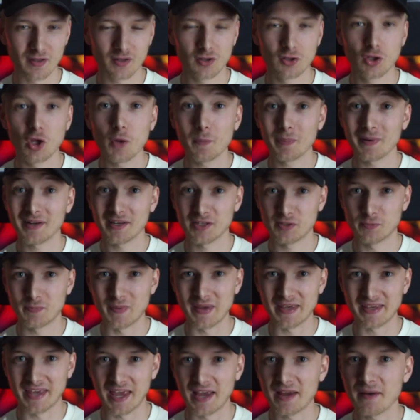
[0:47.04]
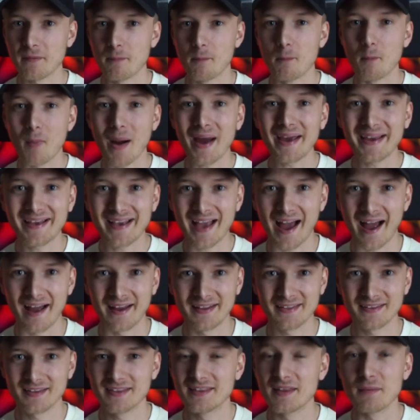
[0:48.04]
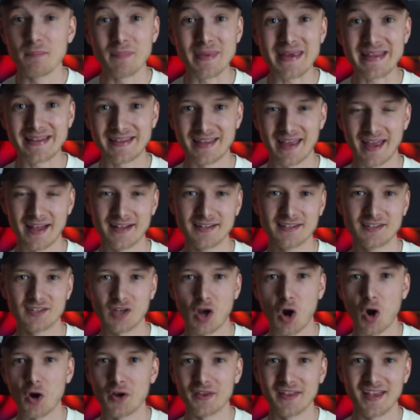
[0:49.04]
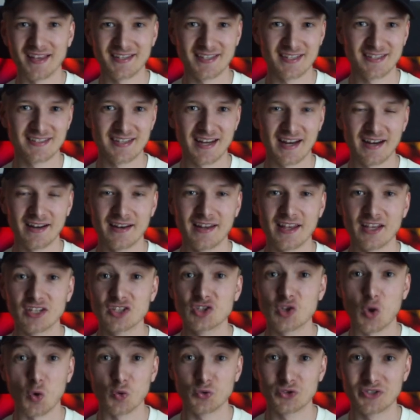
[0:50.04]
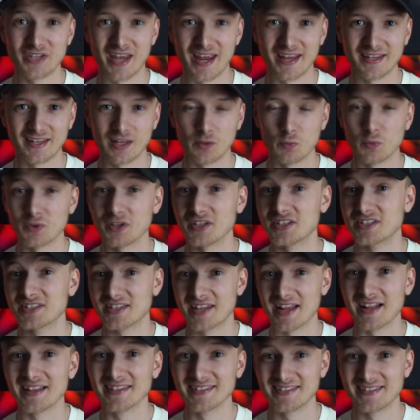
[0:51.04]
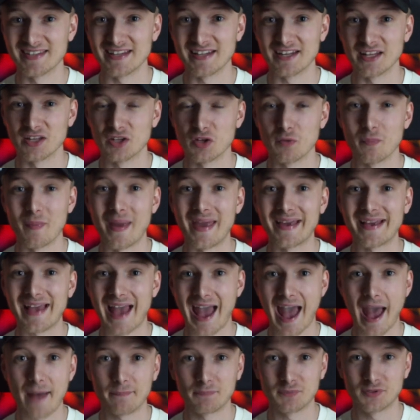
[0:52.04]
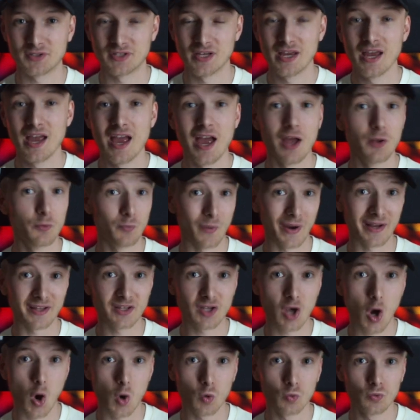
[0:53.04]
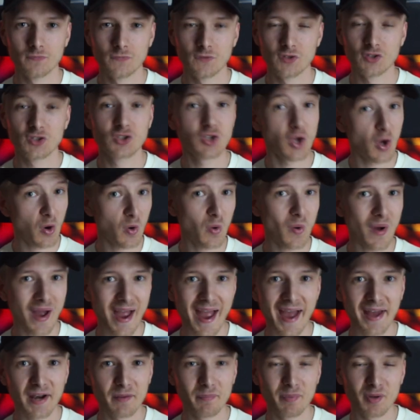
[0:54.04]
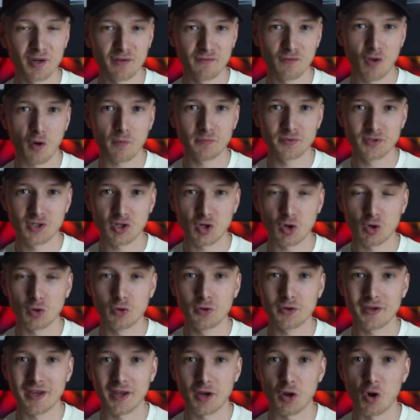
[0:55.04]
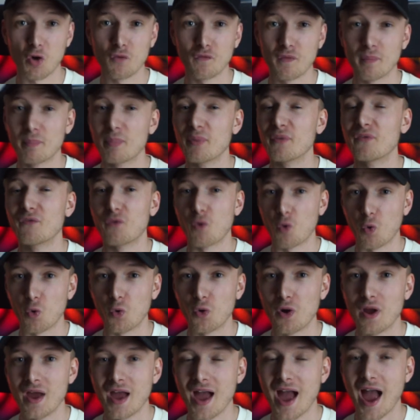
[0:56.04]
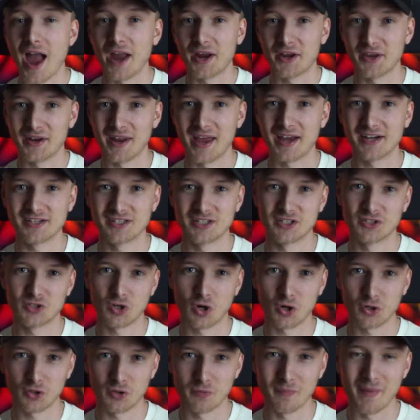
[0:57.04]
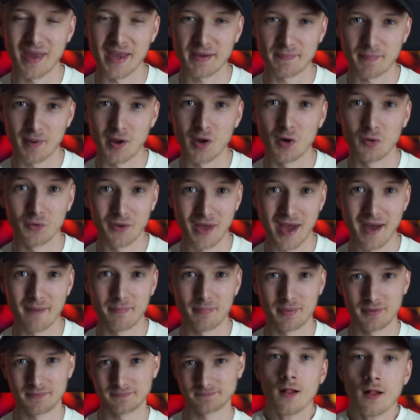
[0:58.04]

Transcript: Typically speaking, my kind, the meatheads, aren't necessarily associated with the skills needed to make apps and write code, so I had a bit of an obstacle to get over before I could actually start to make my own app.